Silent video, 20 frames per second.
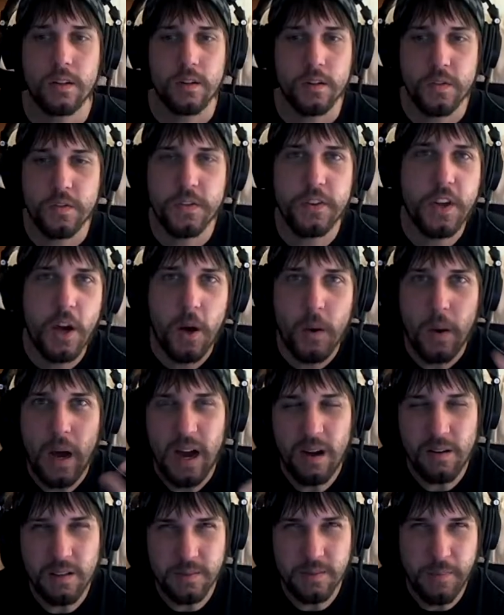So
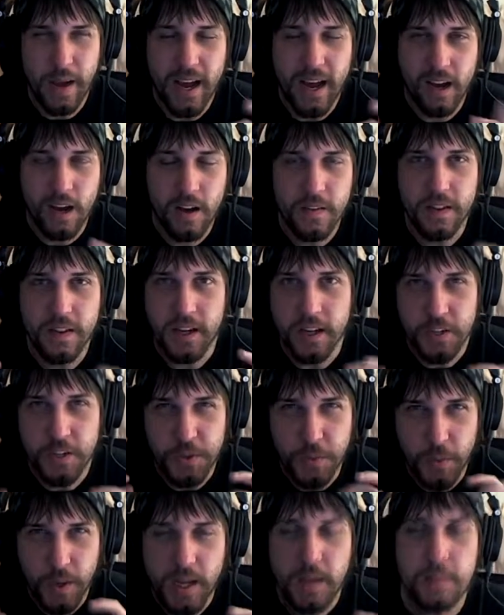I was back on the
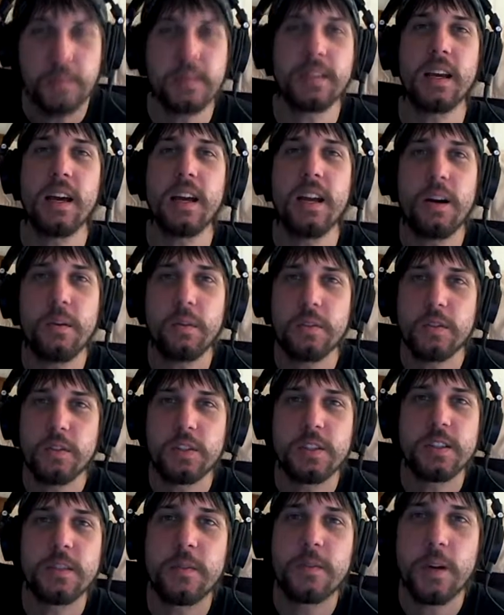interwebs and I was
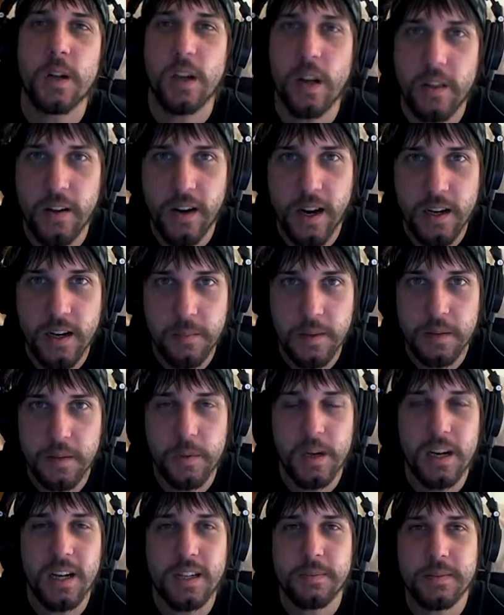searching for another anime to
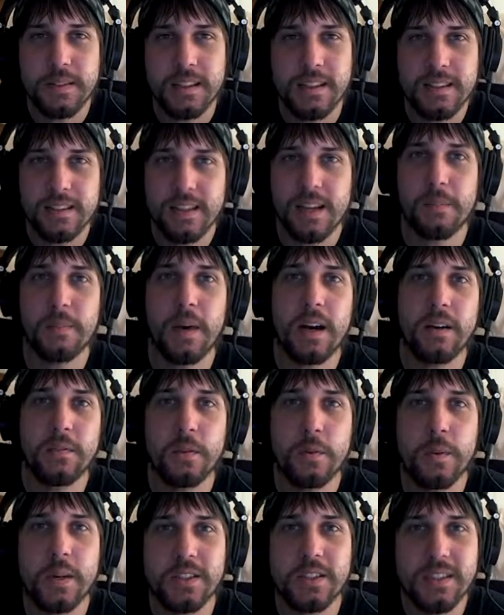watch, but this time
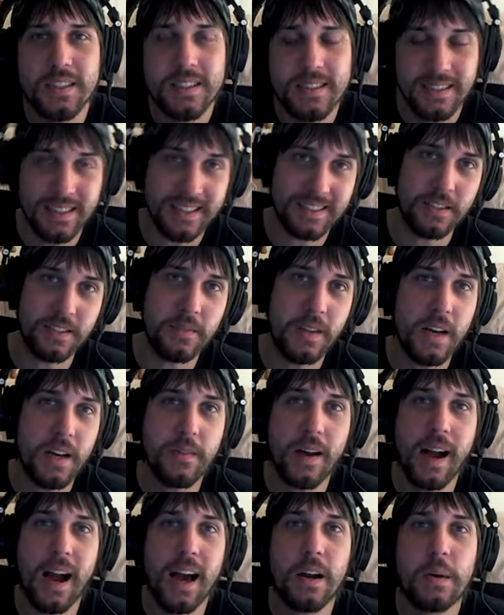after watching A Slice of
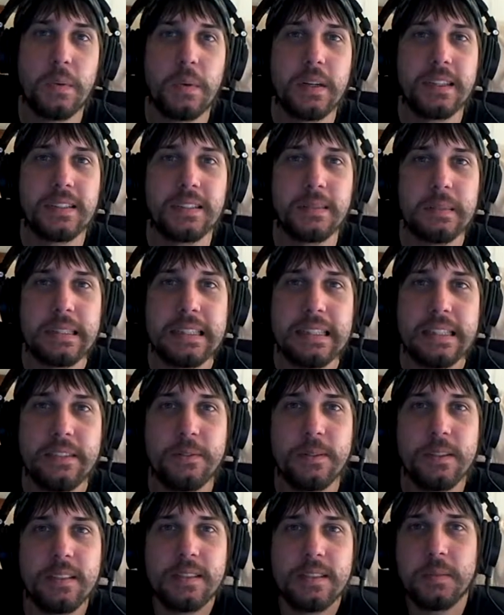Life, I kind of wanted something
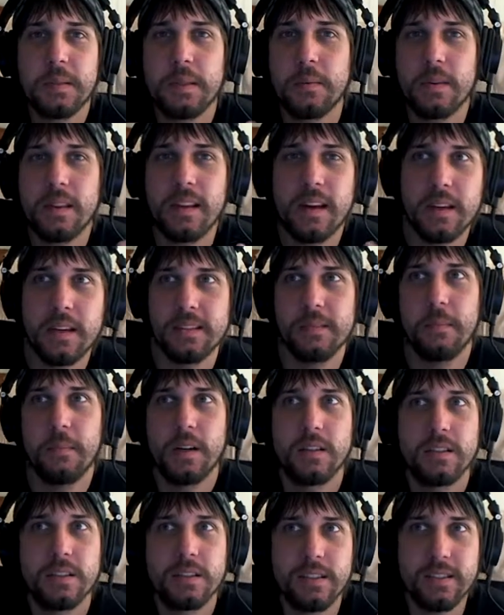different, something with like some
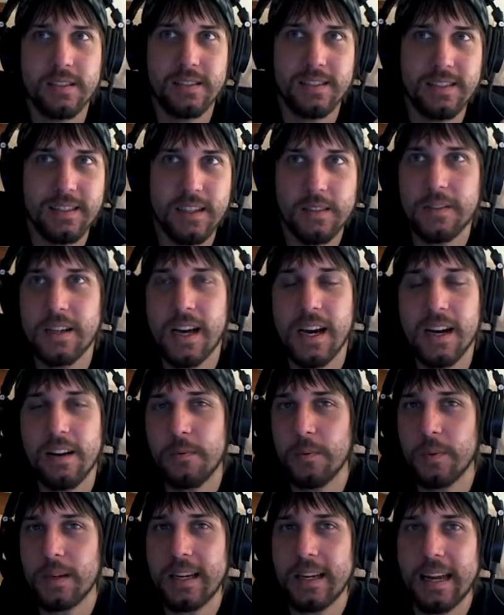monsters and stuff to kind
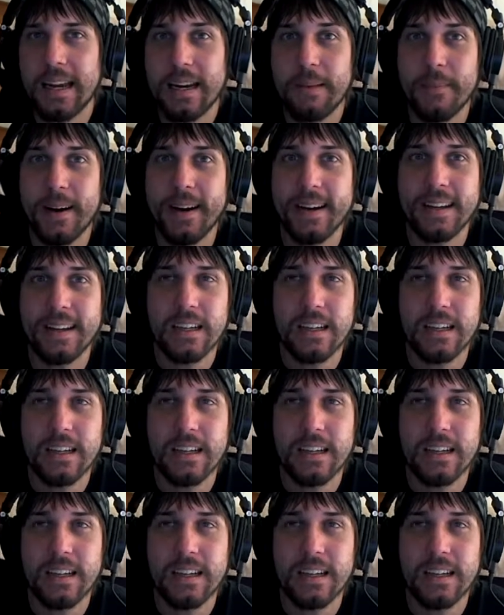of regain my